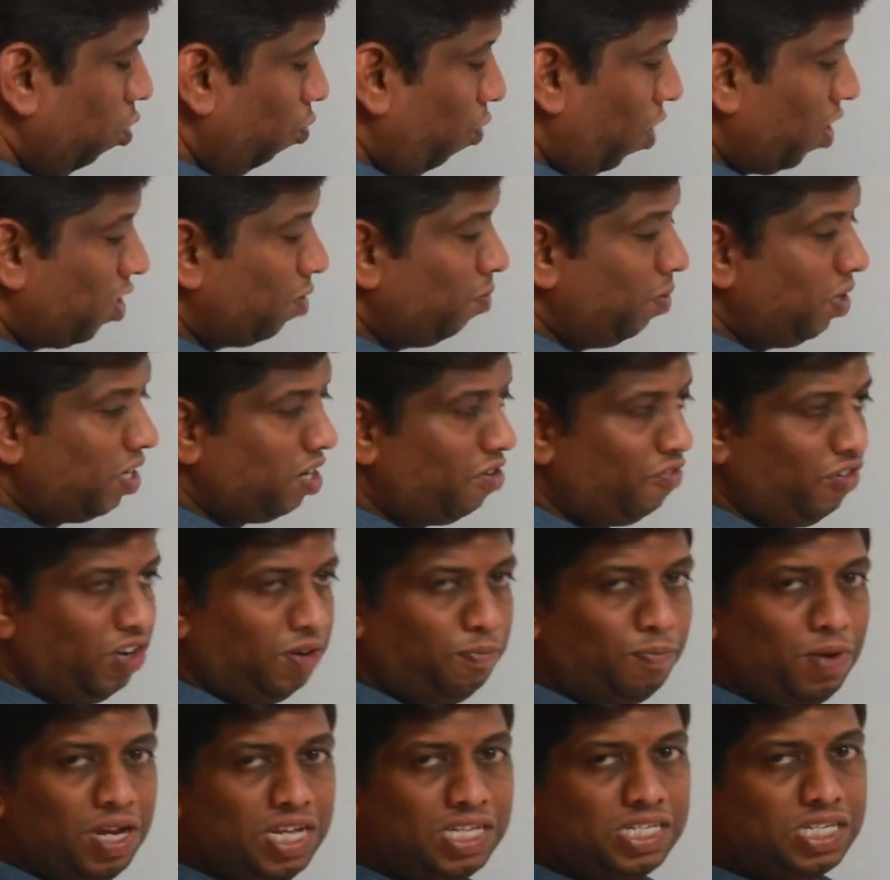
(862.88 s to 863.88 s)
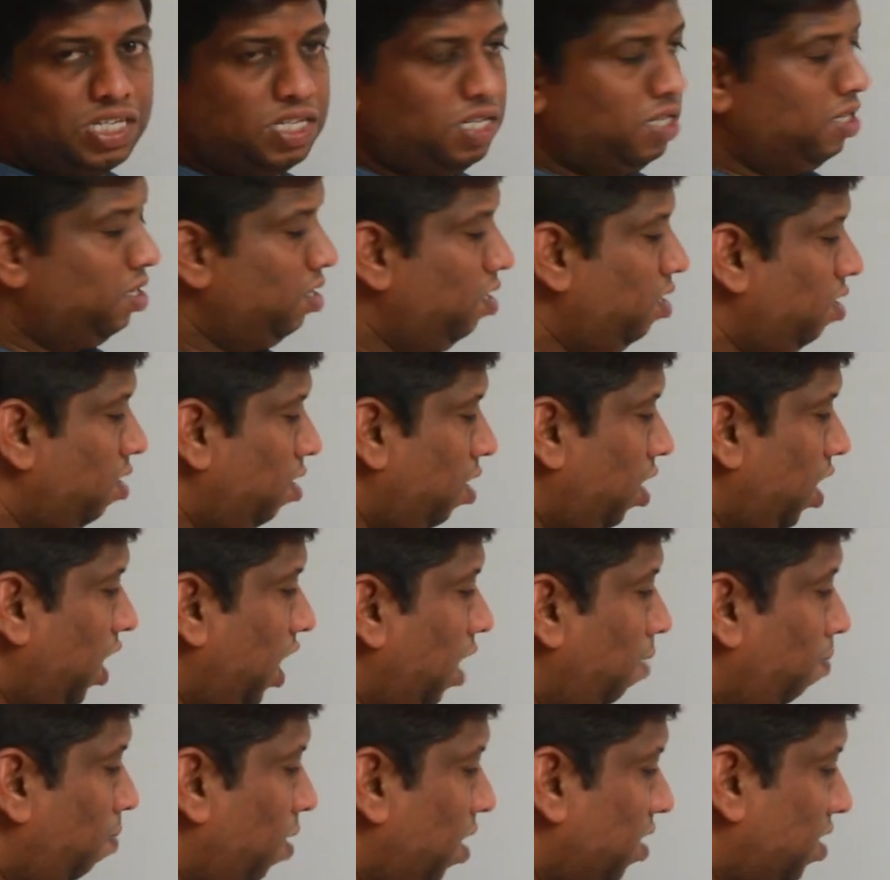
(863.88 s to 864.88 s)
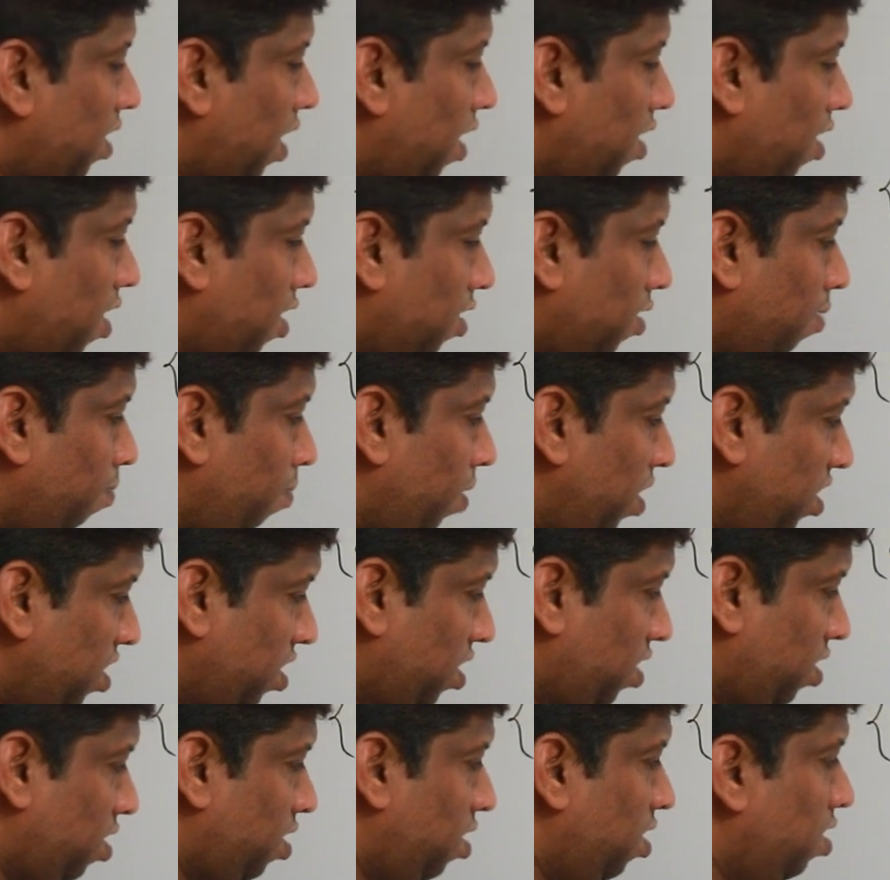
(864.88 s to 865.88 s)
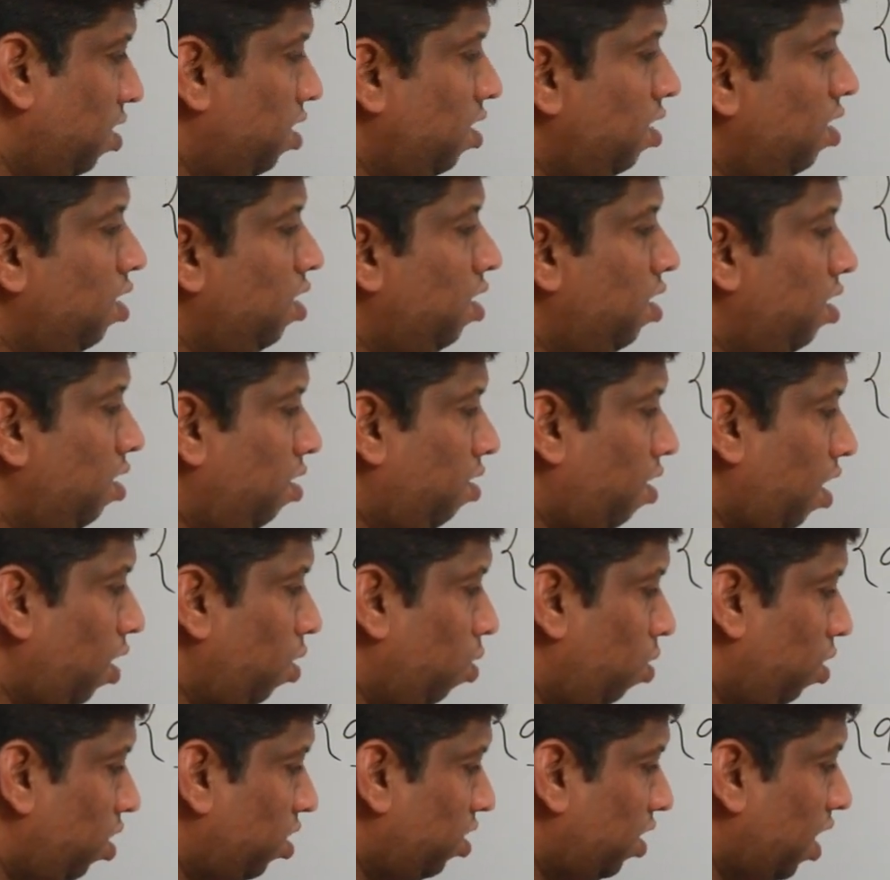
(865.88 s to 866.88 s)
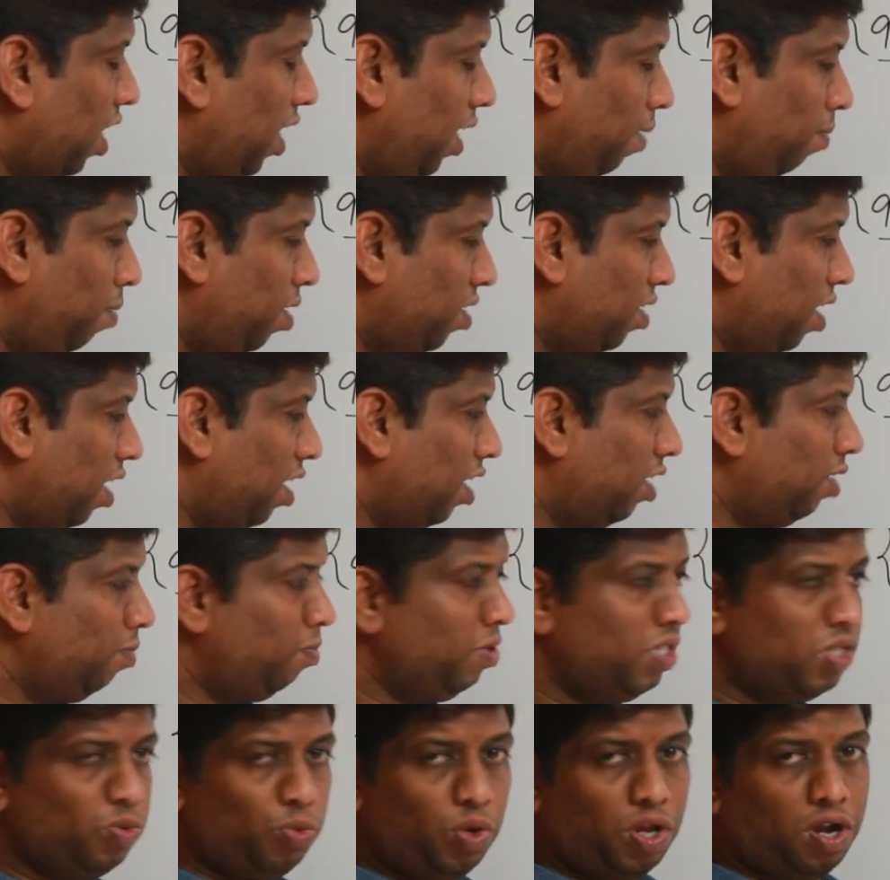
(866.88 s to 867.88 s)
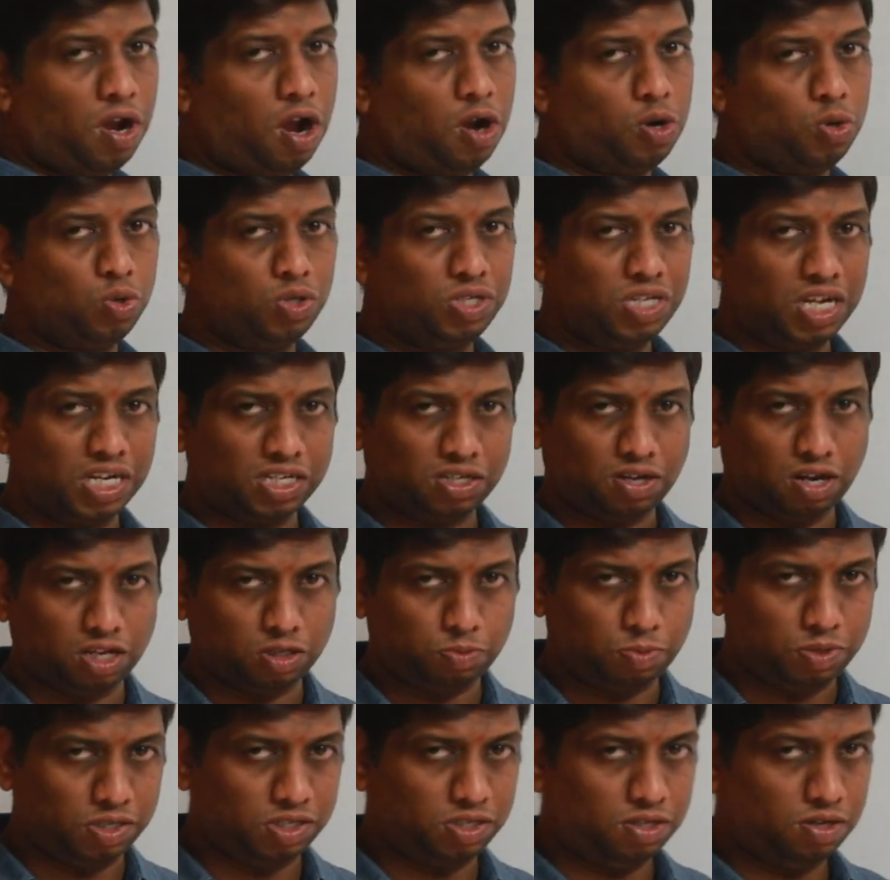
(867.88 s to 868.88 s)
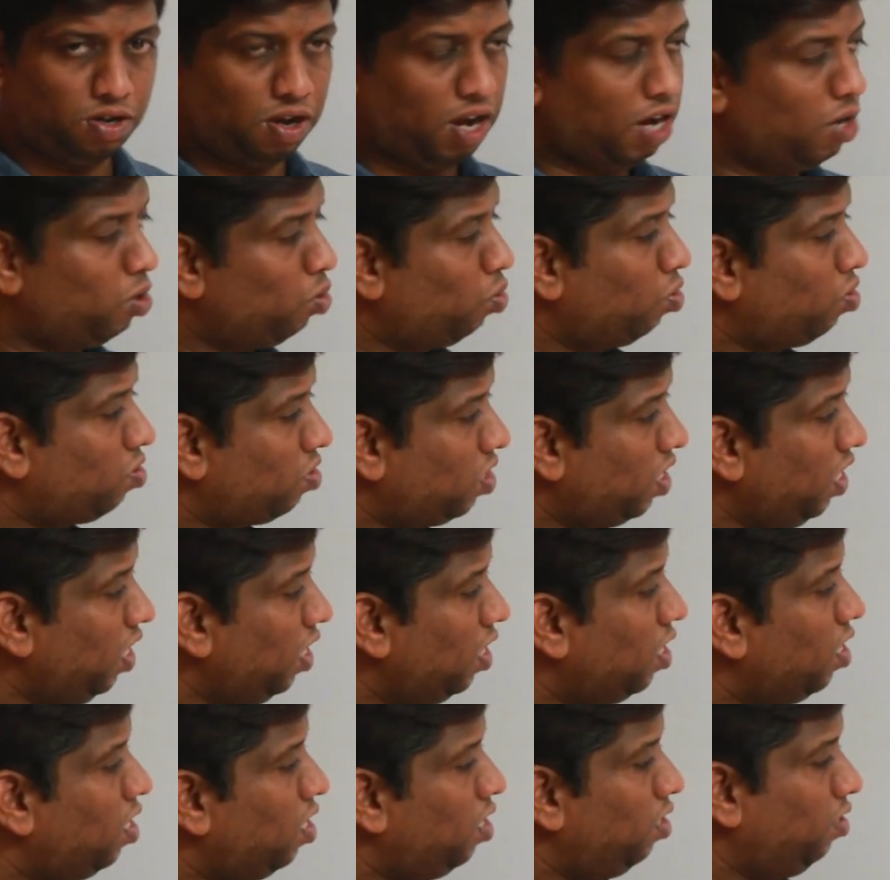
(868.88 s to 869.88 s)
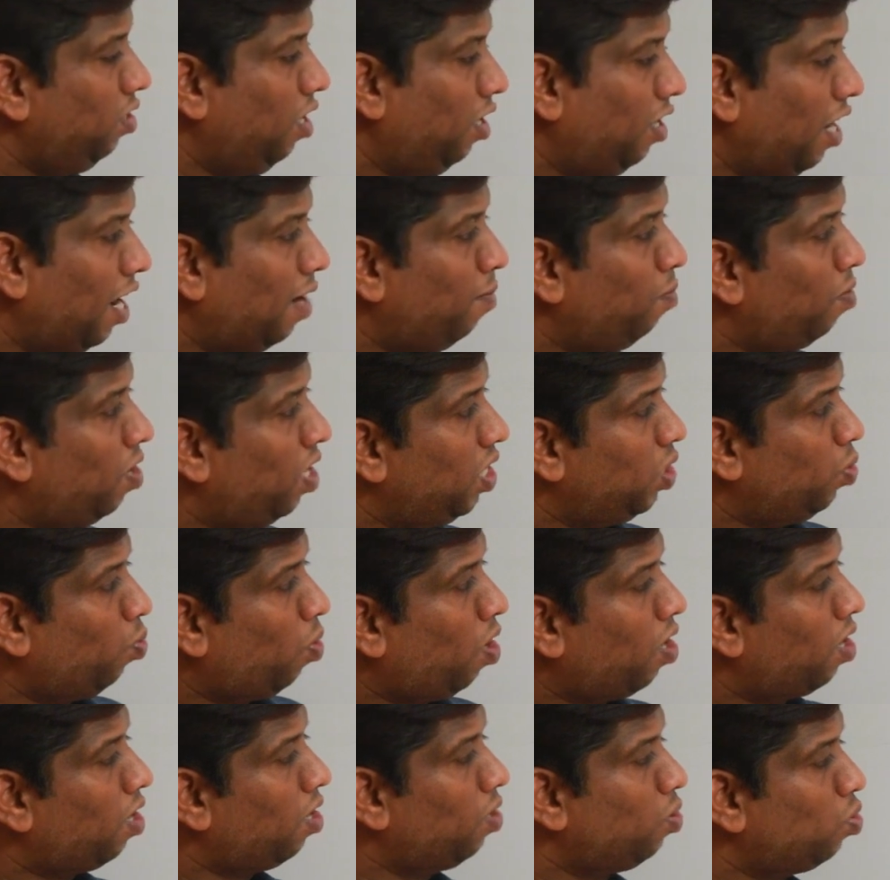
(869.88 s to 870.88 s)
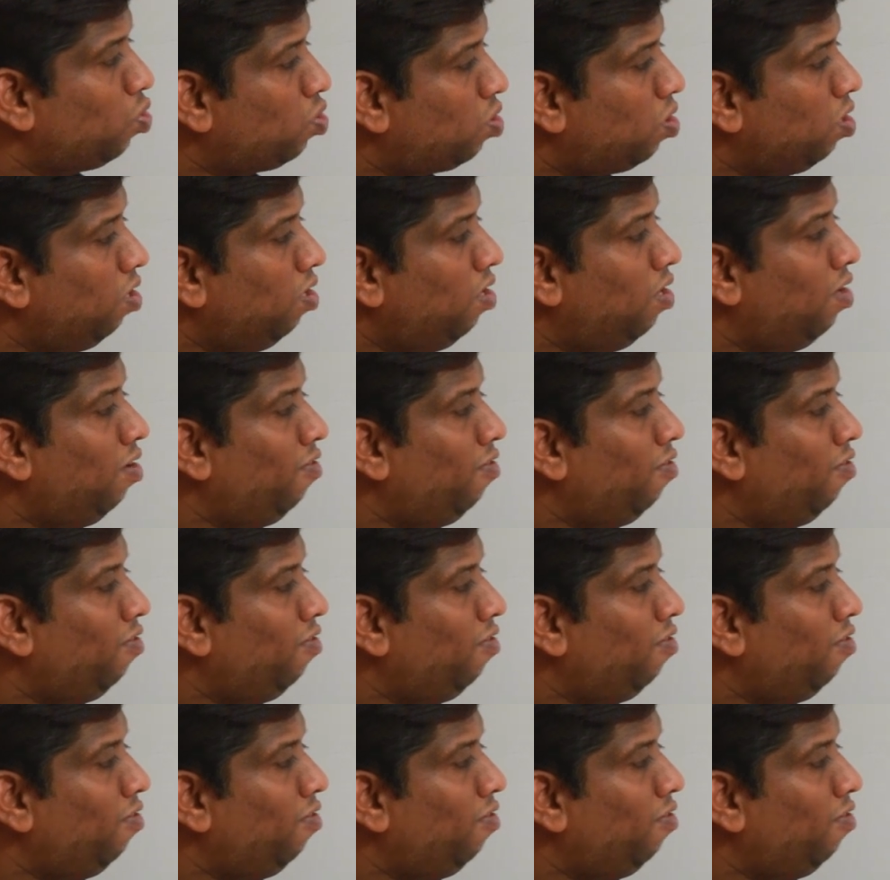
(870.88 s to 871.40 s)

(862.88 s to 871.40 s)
What is the meaning of in-place? In place algorithm means try to understand in place algorithm means we are not using extra space. Try to see the terminology what I used